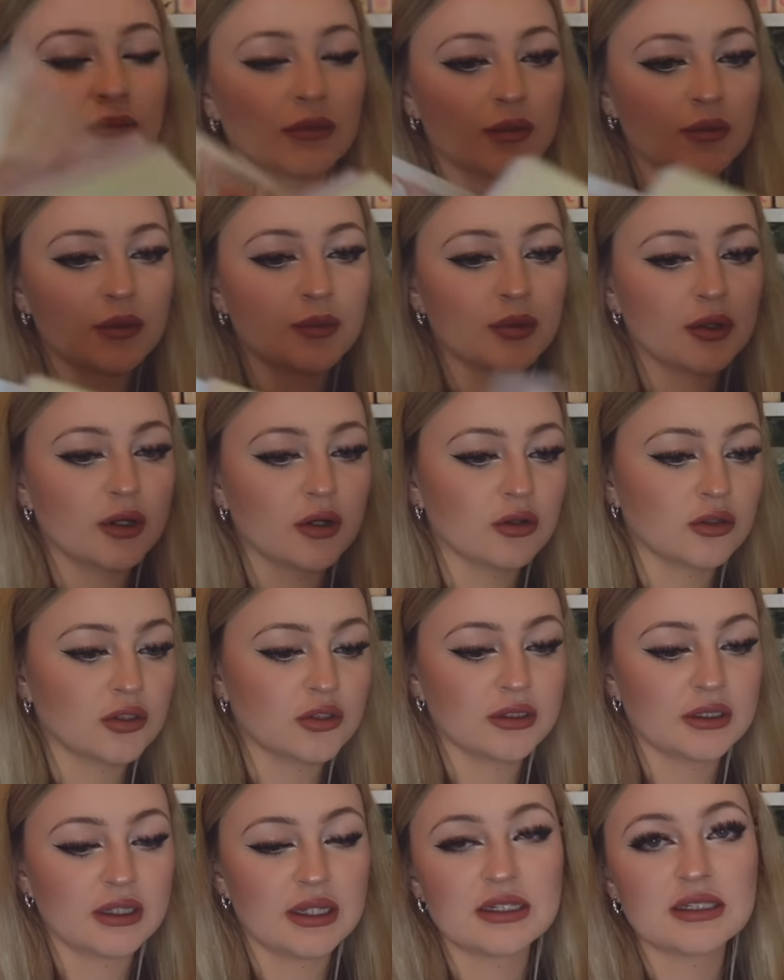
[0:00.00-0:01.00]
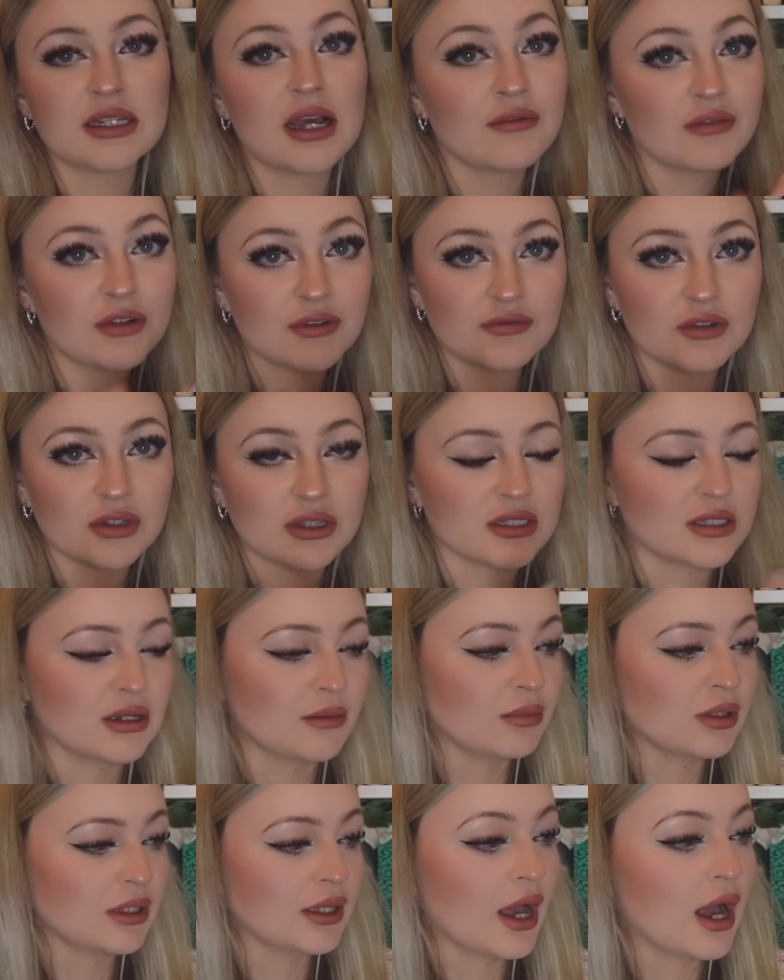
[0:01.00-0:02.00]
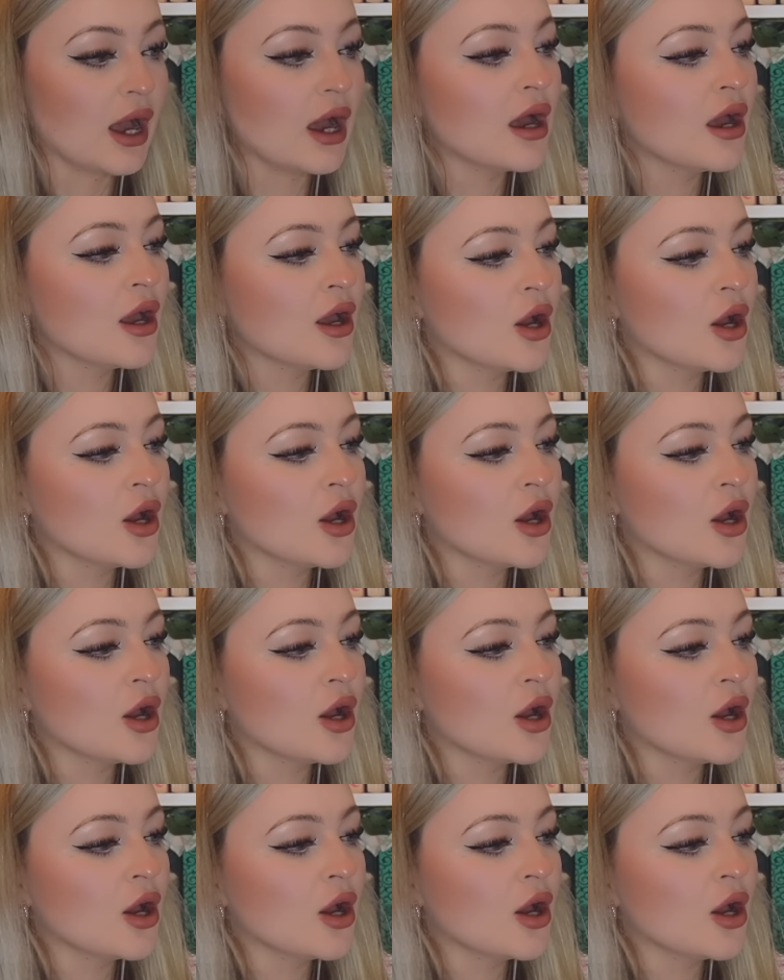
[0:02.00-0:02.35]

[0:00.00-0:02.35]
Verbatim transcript: gonna be pre-ordering this haven't even read the sample yet